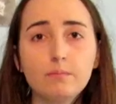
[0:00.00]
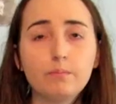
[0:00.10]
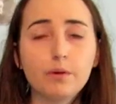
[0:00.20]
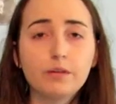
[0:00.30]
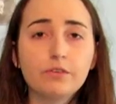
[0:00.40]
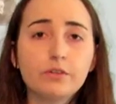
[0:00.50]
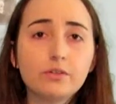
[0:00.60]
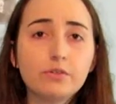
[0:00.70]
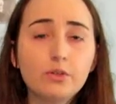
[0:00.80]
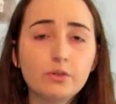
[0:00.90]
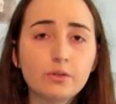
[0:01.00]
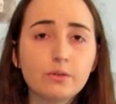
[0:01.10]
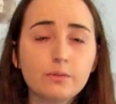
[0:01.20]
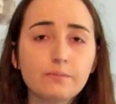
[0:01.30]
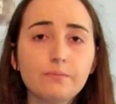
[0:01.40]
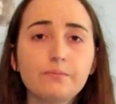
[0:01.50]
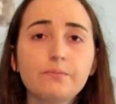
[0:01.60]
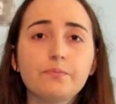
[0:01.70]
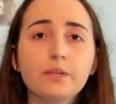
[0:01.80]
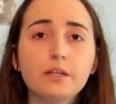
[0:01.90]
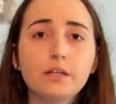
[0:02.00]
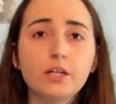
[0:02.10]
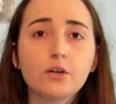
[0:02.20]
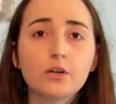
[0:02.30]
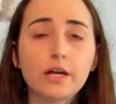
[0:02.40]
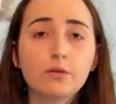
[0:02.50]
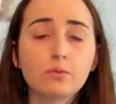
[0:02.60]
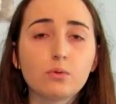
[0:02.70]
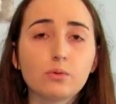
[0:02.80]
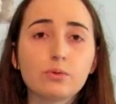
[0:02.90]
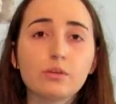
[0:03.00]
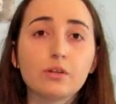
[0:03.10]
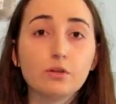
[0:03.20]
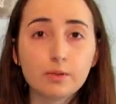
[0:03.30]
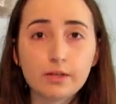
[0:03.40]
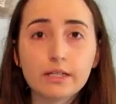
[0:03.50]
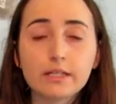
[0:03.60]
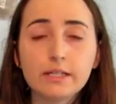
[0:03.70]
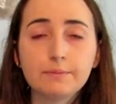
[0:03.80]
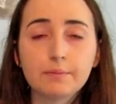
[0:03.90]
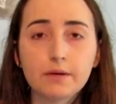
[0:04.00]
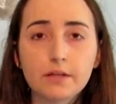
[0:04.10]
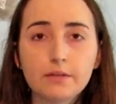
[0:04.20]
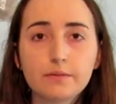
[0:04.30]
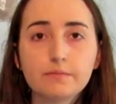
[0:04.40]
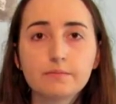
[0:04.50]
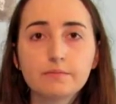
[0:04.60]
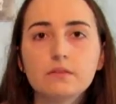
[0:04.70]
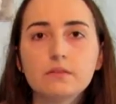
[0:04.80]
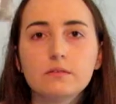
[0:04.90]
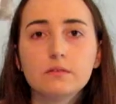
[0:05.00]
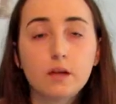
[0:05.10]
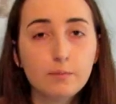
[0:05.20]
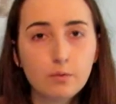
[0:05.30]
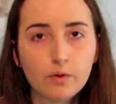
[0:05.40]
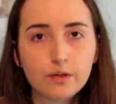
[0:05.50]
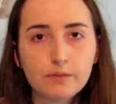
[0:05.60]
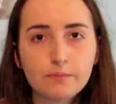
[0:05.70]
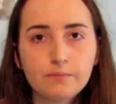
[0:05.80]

but for those of you who do, here are 8 rules that you really need to keep in mind. Number 1,